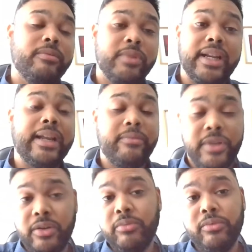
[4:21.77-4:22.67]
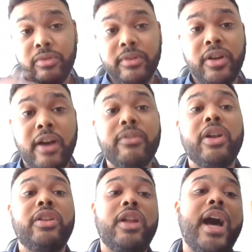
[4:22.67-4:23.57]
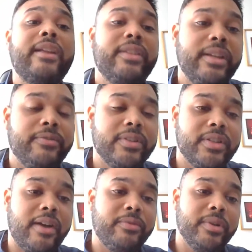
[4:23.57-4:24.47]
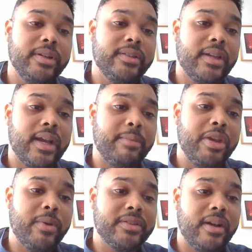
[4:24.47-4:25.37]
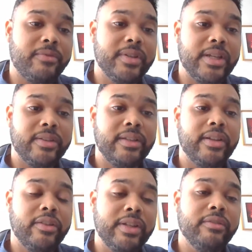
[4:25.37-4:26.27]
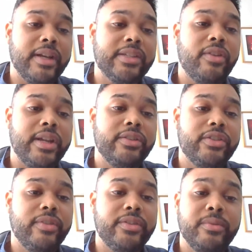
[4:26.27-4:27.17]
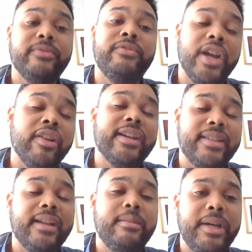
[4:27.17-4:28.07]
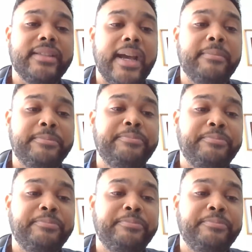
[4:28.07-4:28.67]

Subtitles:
to cover a lot of the different softwares, POS softwares out there that are in the restaurant industry. So we're very excited about that.